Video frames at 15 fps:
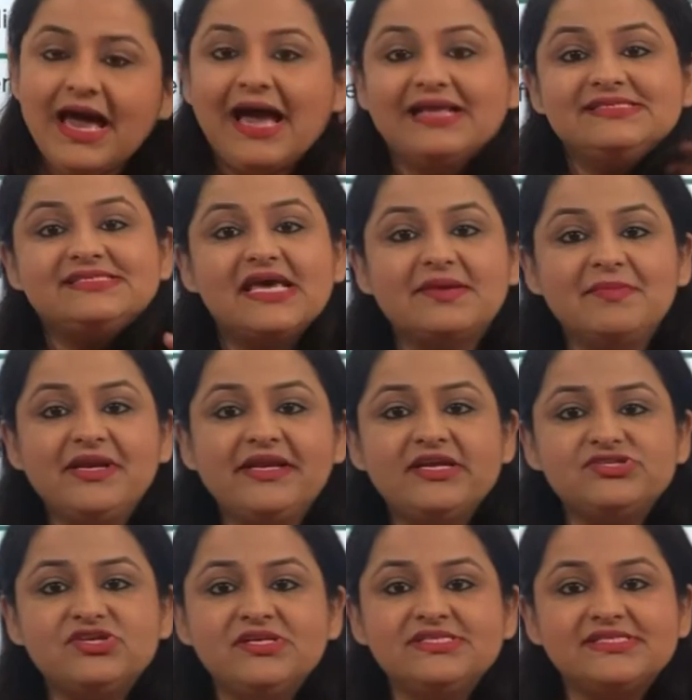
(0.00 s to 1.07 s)
And
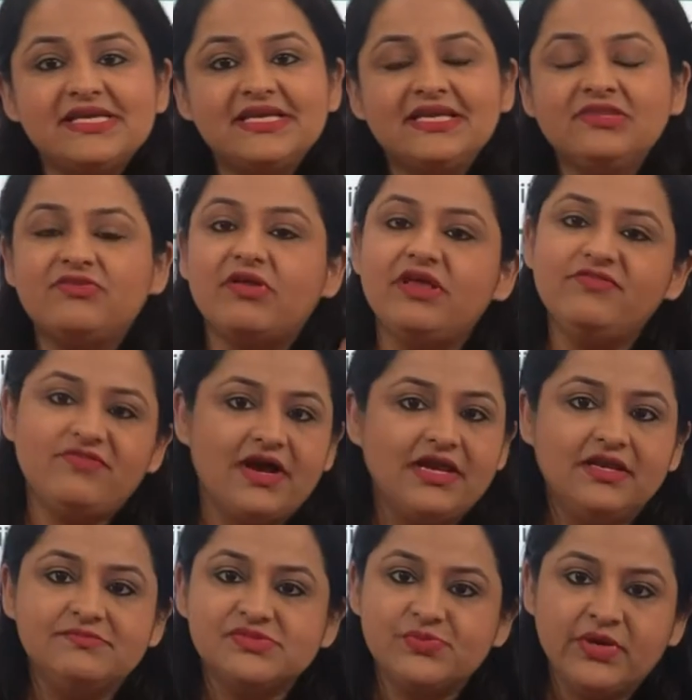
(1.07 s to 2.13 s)
segmentation is seen in three
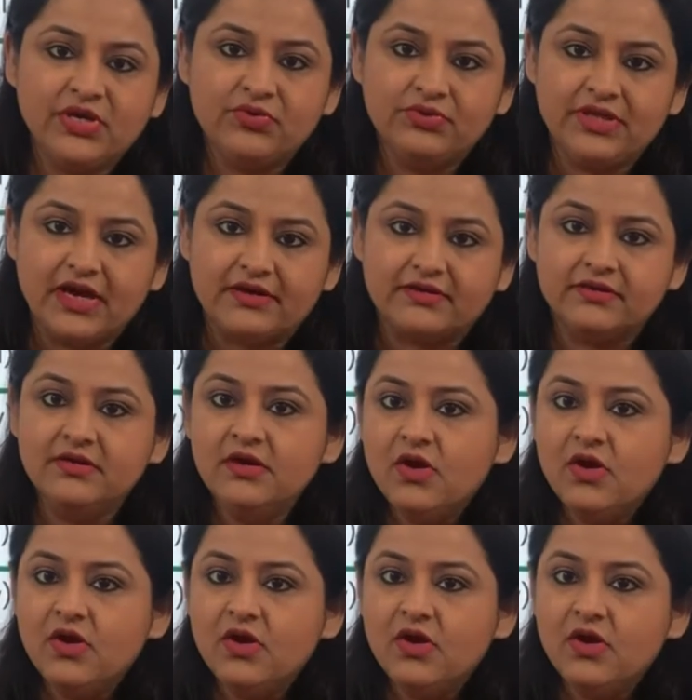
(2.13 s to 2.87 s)
phylums, we know that.